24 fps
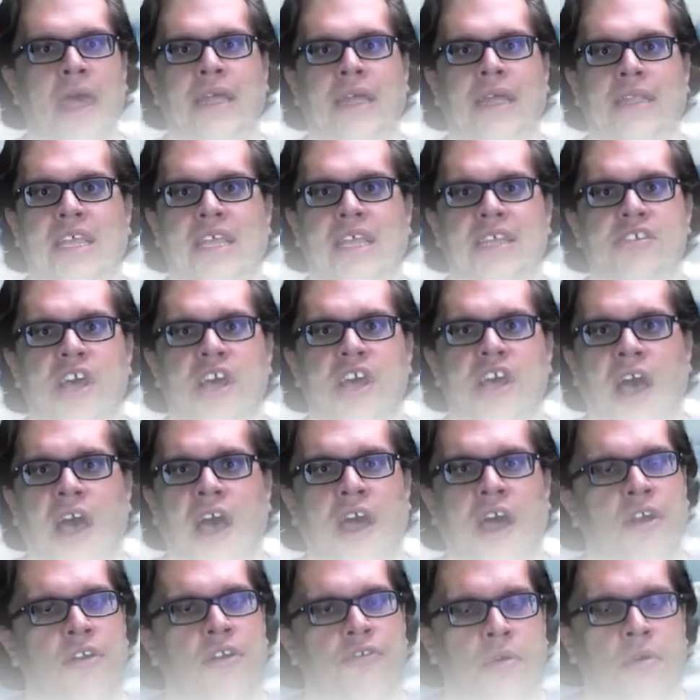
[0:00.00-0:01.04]
These
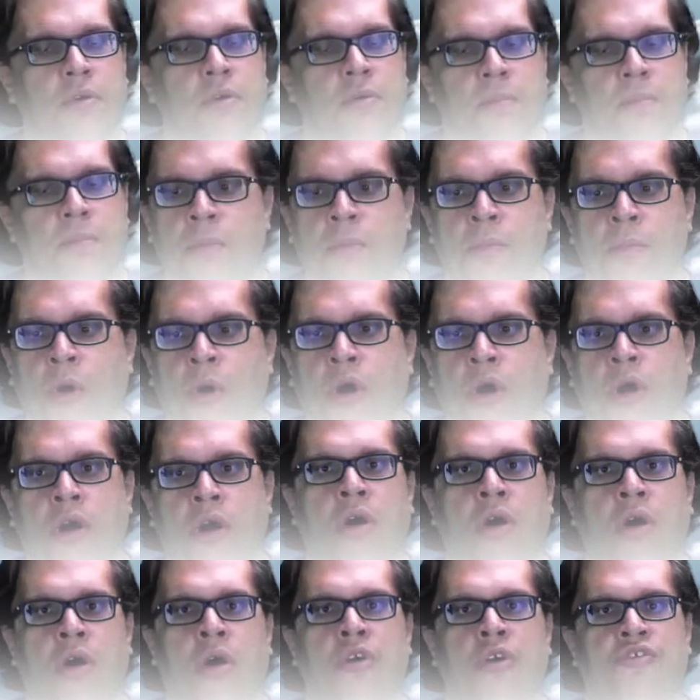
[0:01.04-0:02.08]
are
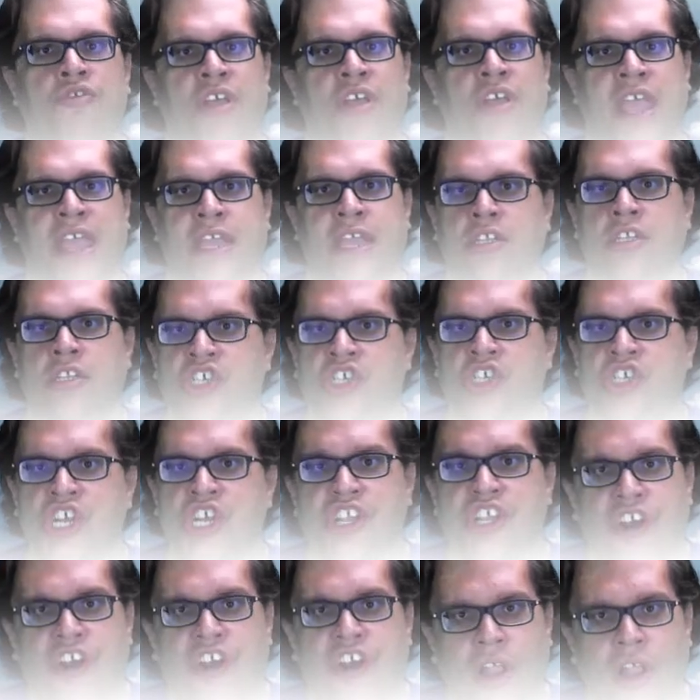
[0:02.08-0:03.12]
more of a
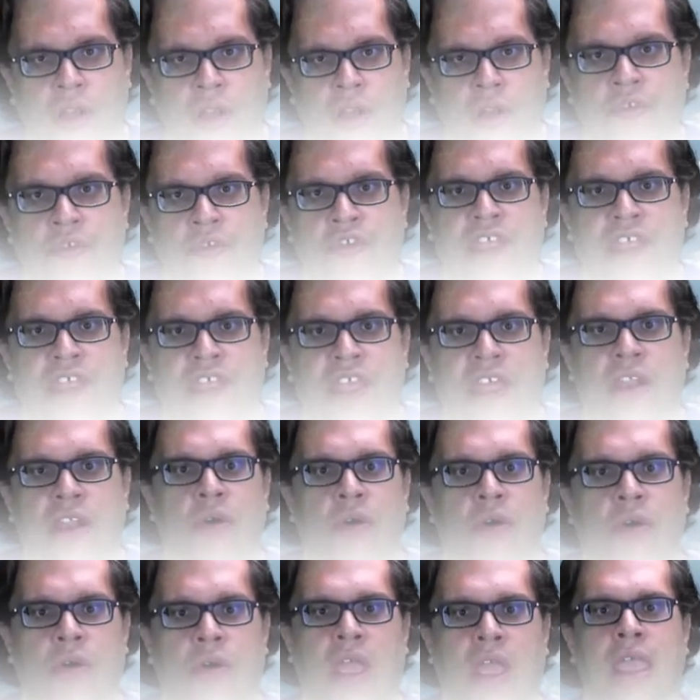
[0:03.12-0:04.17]
general
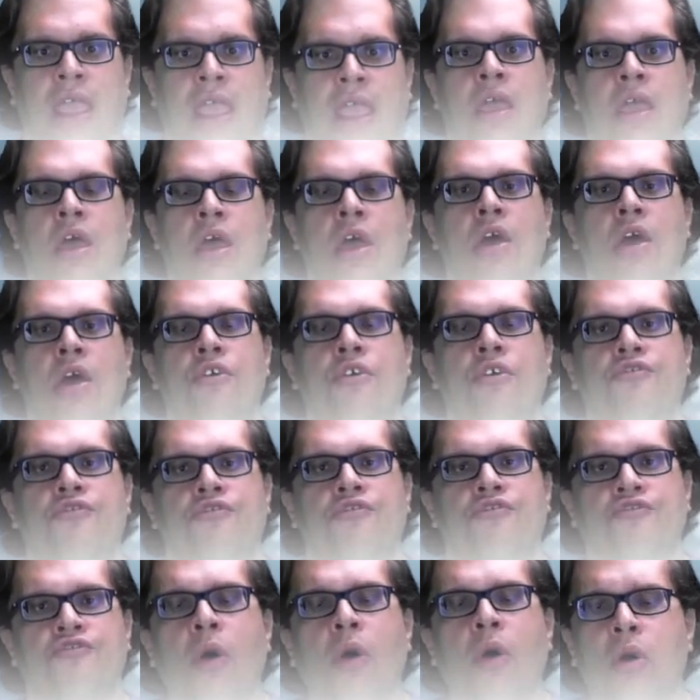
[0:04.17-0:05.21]
reading, okay?
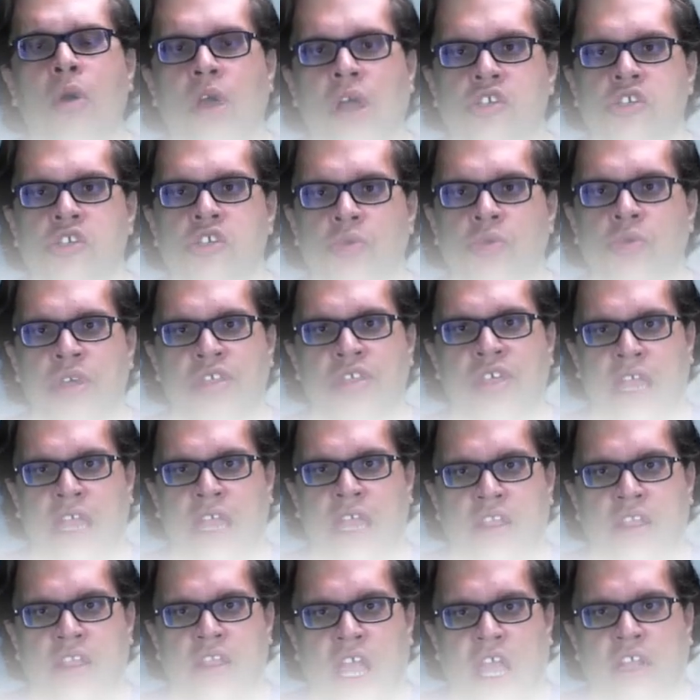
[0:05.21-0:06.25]
Focus with the
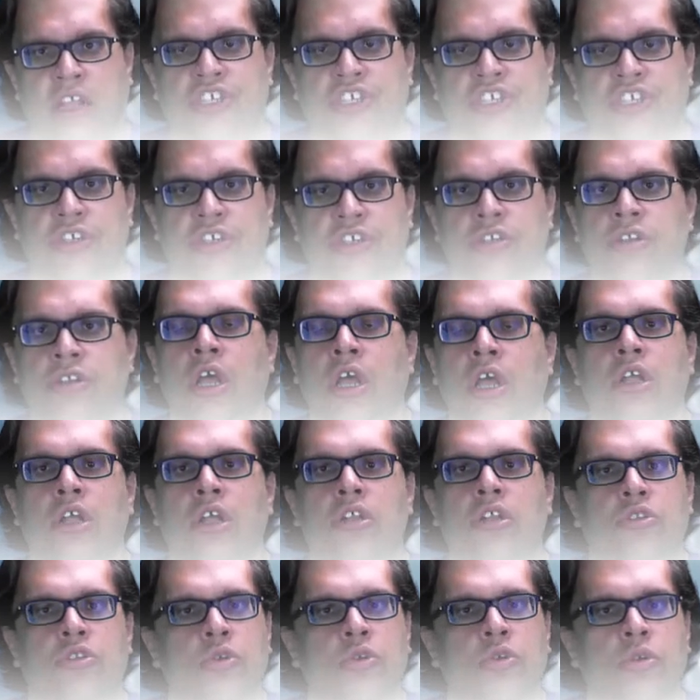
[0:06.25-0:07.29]
intention
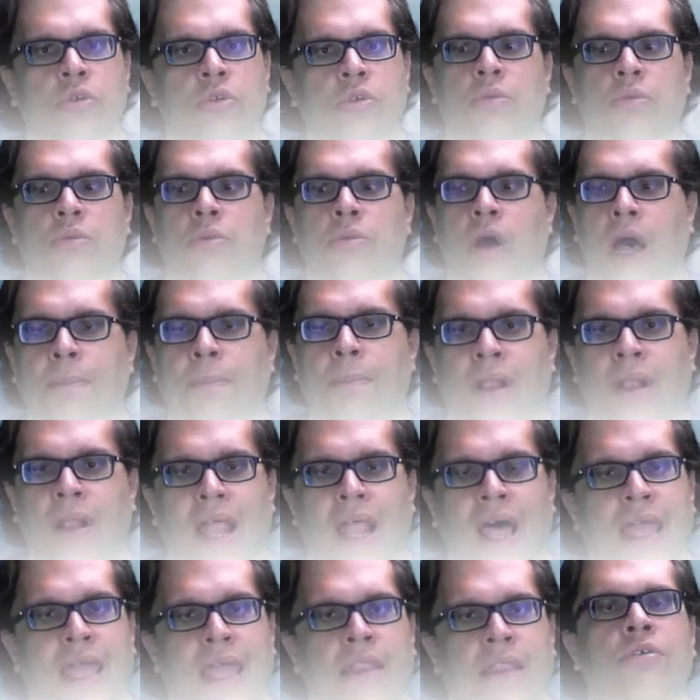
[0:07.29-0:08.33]
to
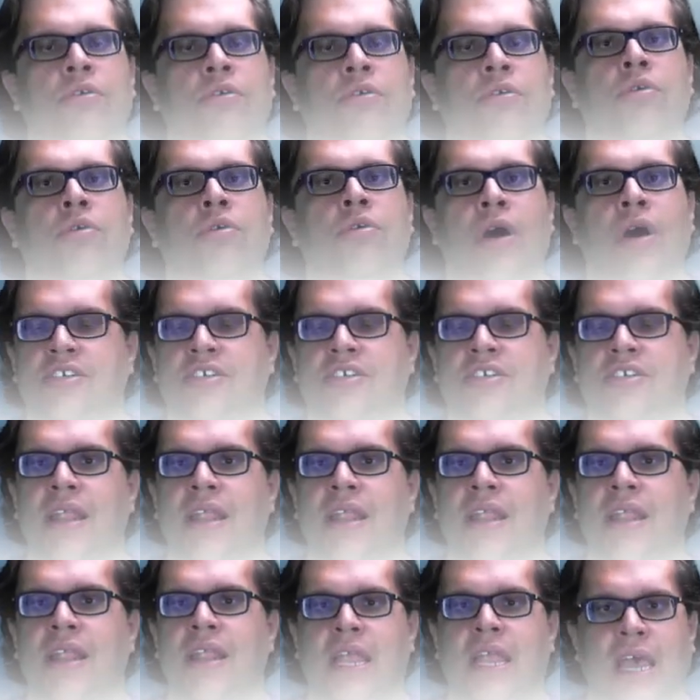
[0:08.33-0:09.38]
apply to as
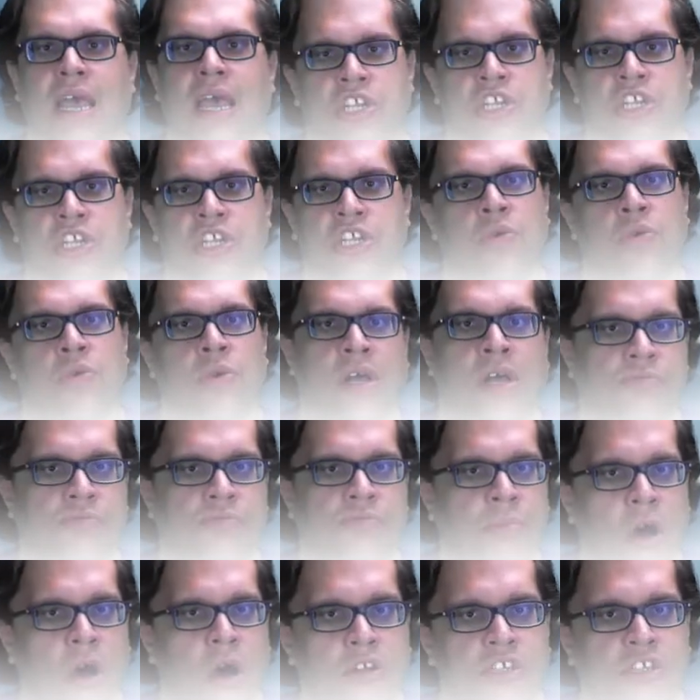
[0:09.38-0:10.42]
many as you as
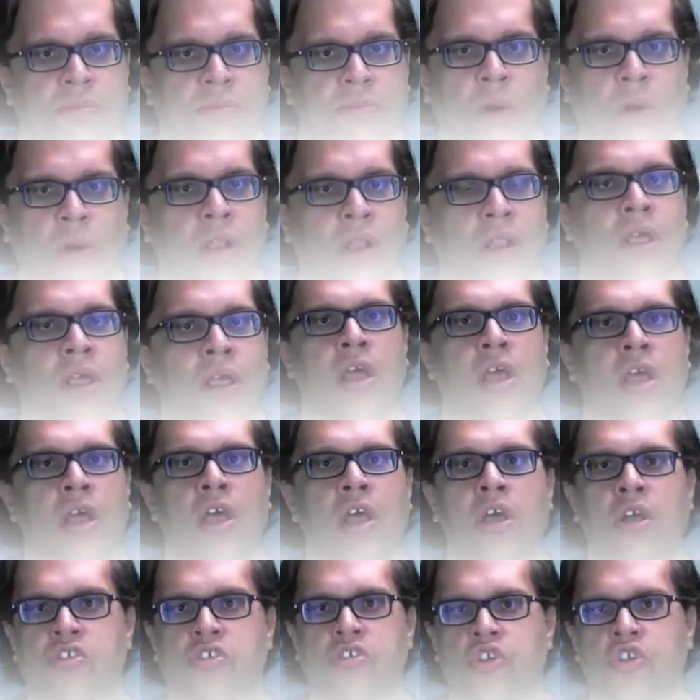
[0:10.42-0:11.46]
possible.
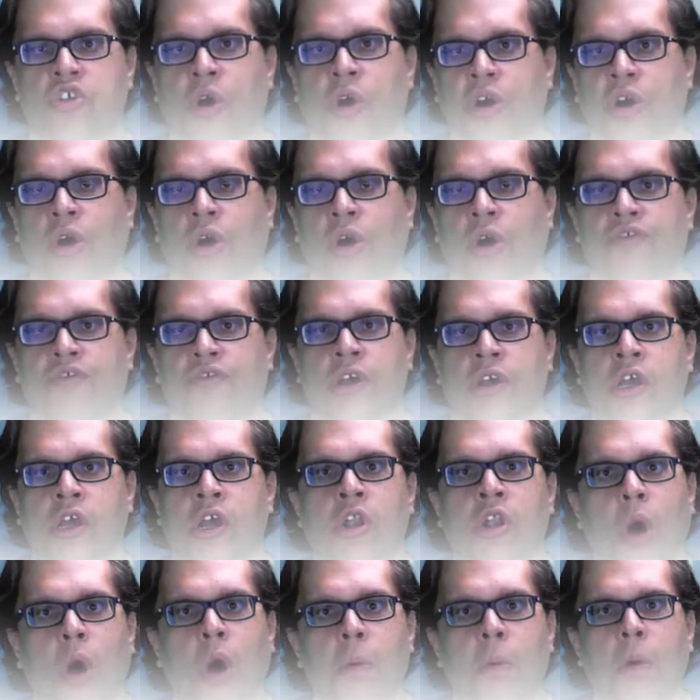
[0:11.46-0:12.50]
Sort of
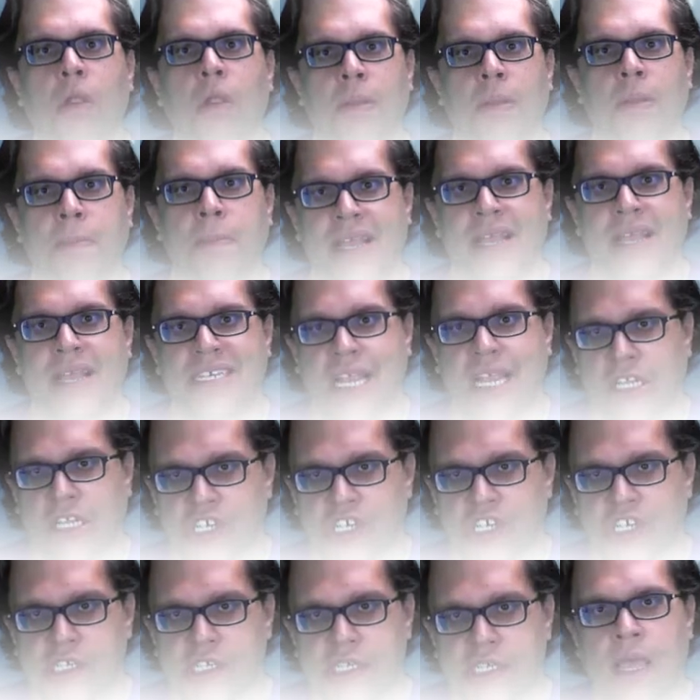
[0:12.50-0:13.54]
global
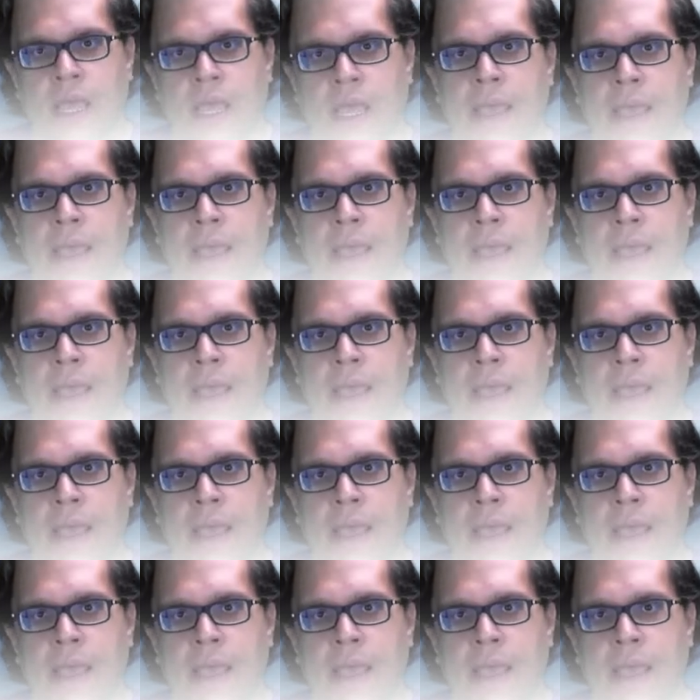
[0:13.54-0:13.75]
messages